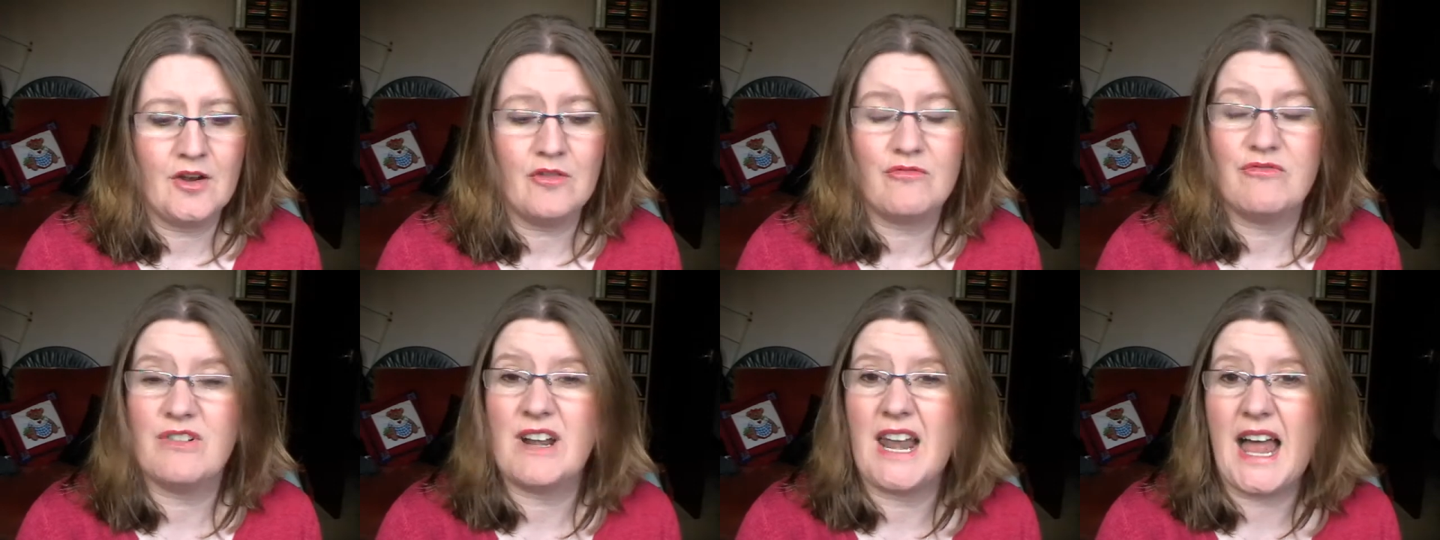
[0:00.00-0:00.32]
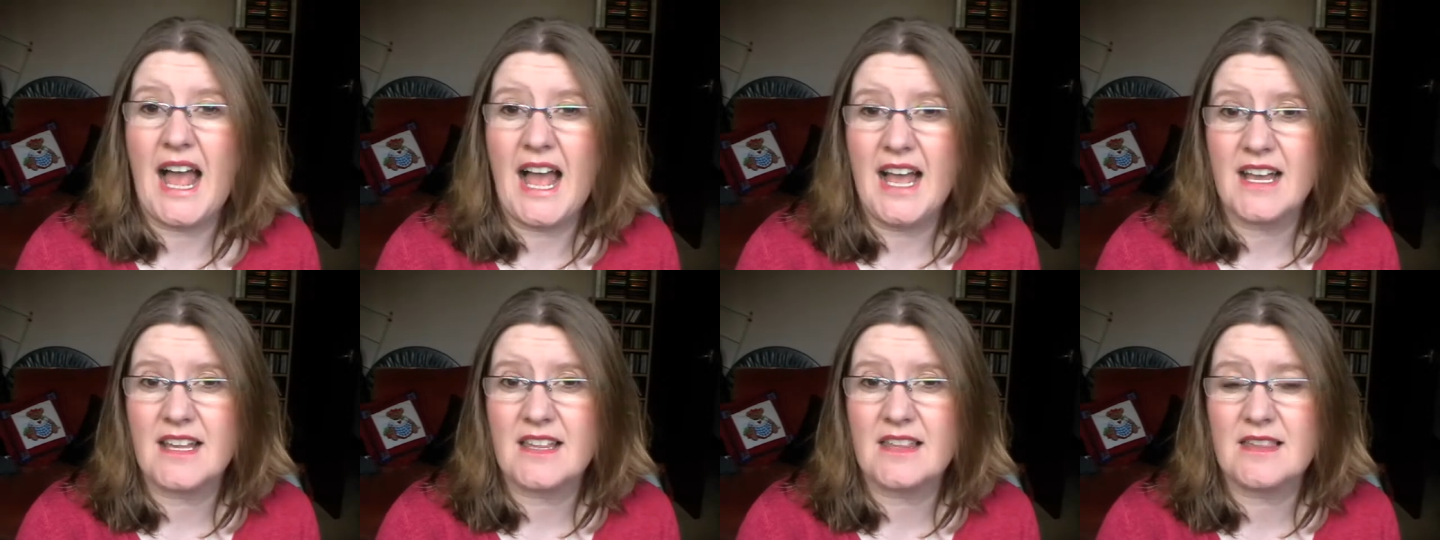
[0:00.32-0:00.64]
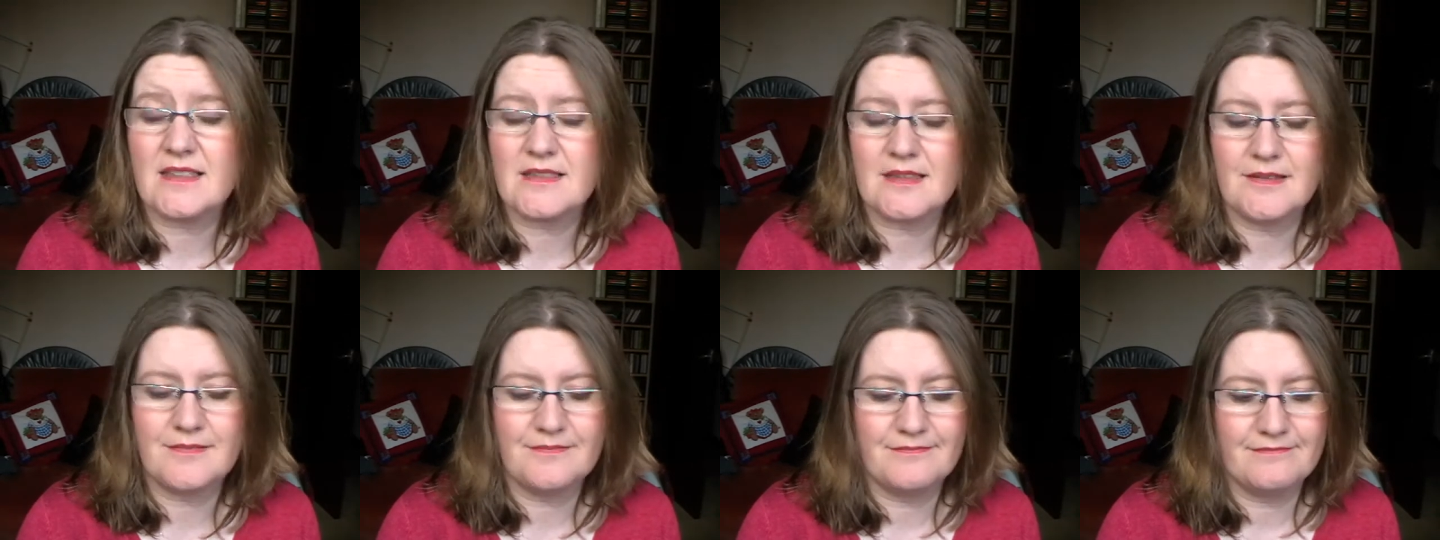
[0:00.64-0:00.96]

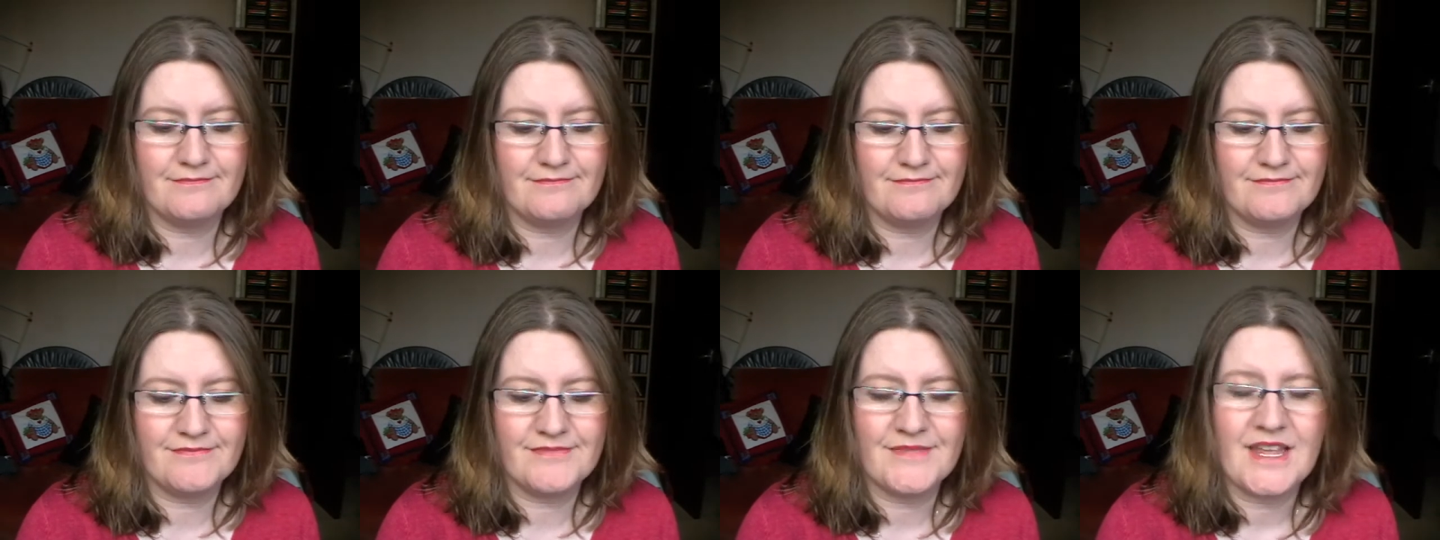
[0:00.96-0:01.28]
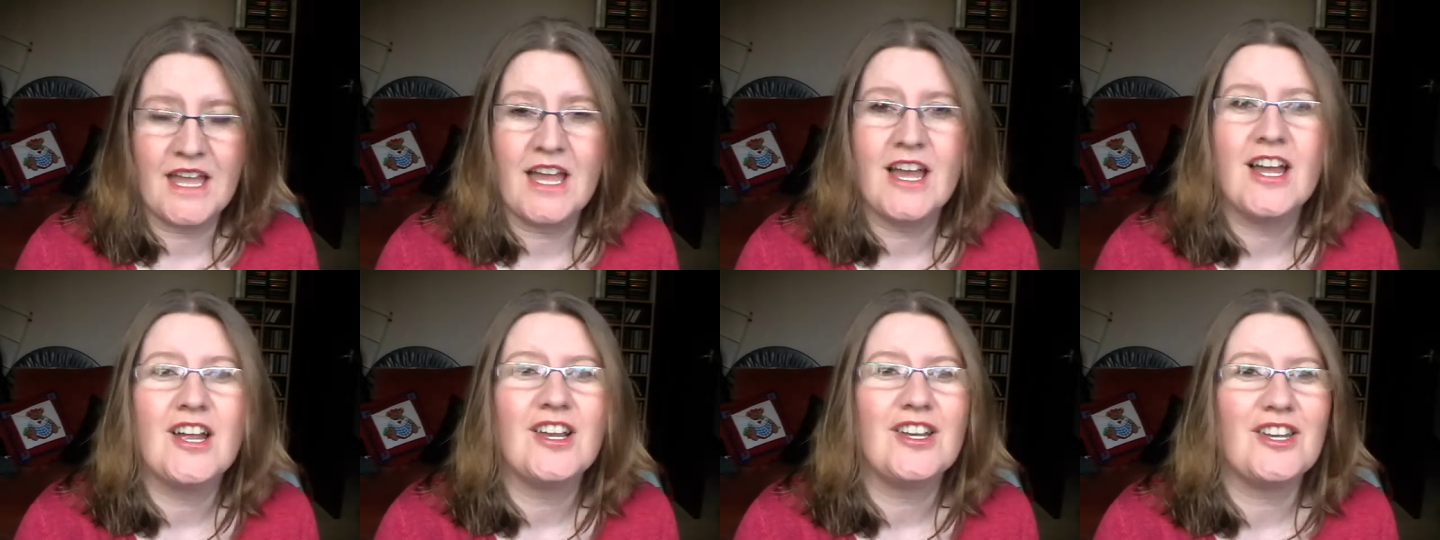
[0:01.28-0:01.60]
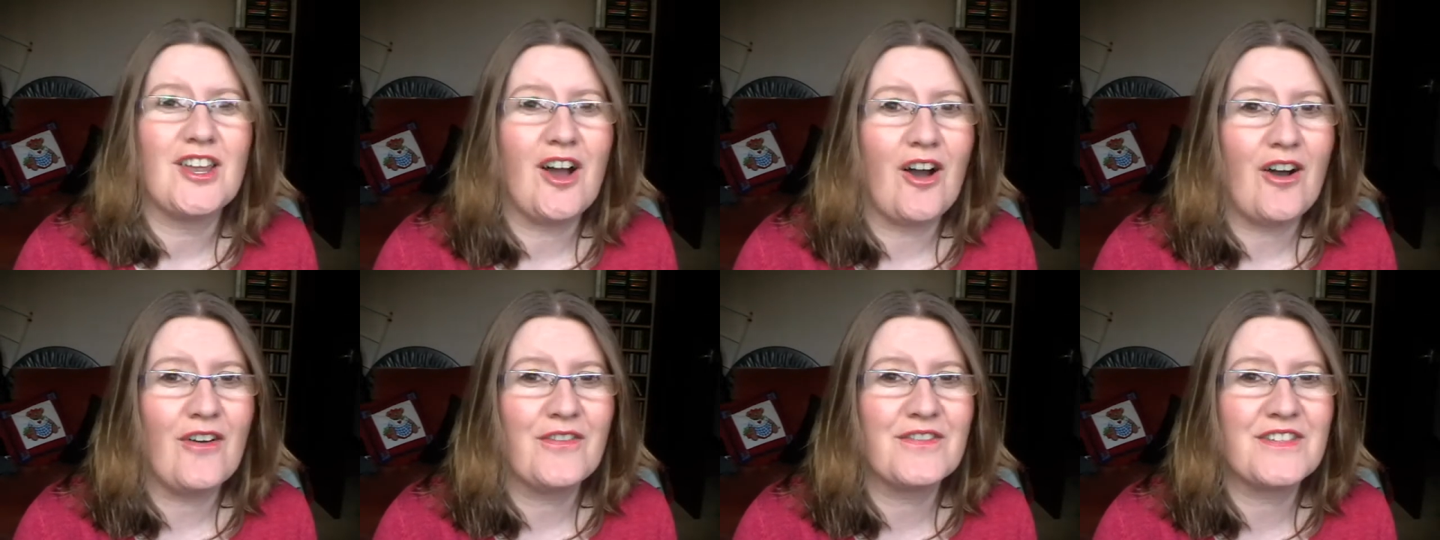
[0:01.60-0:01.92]
relaxed,
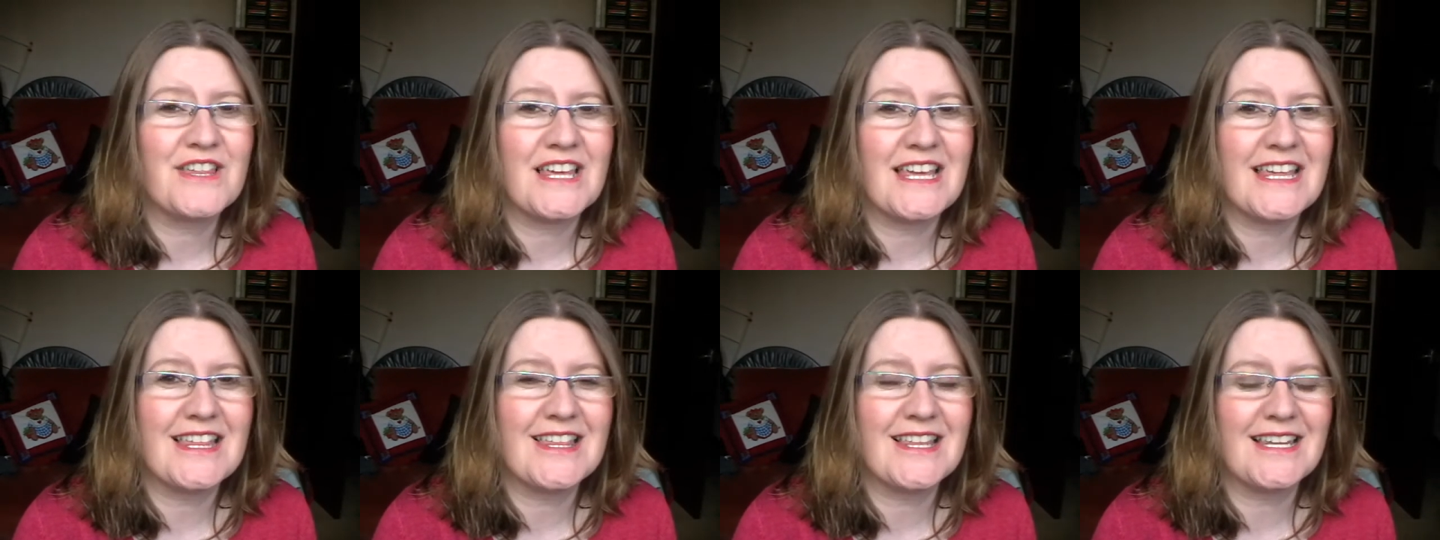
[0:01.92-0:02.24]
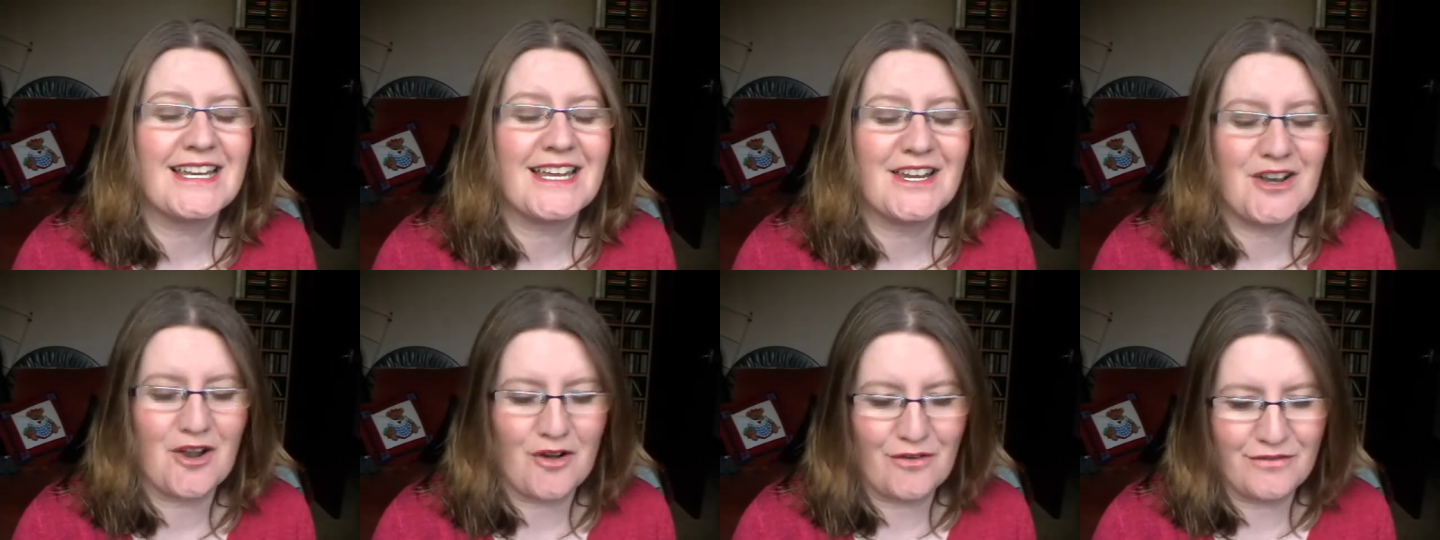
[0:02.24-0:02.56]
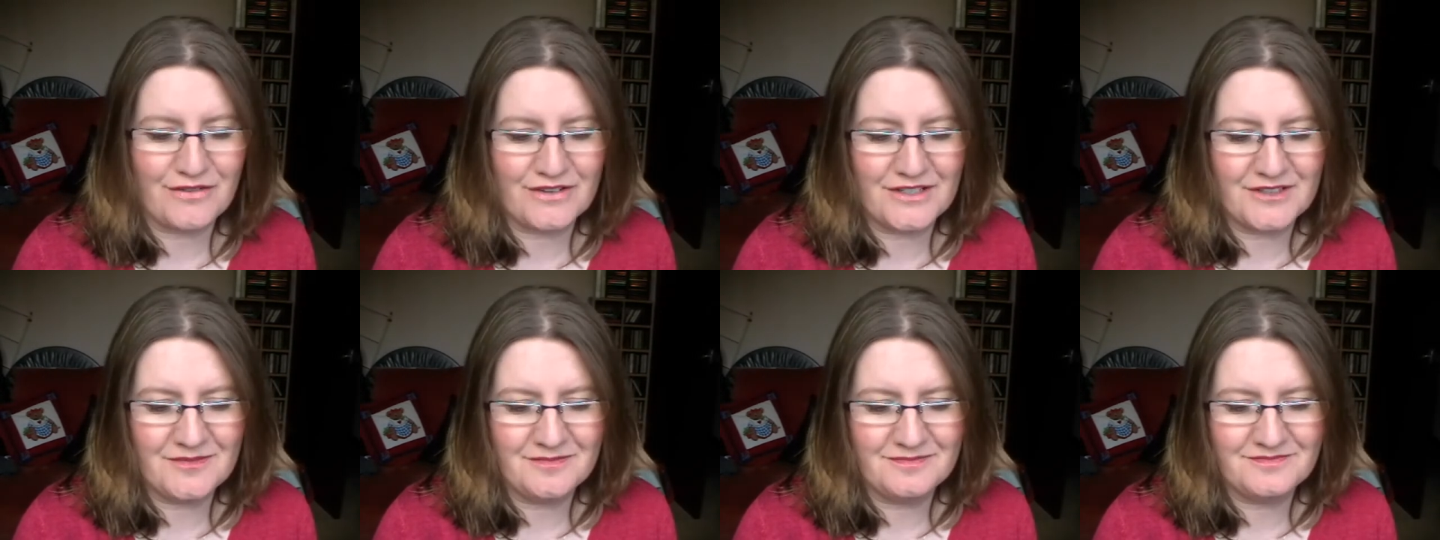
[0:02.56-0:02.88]
laughs easily and
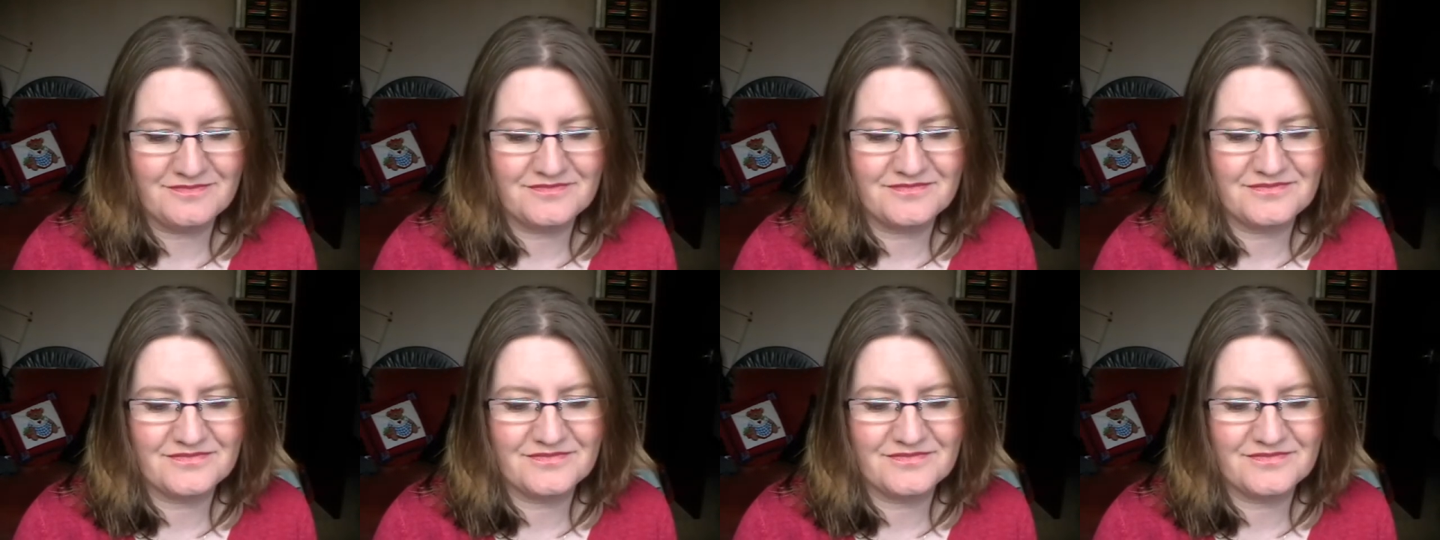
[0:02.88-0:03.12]
often,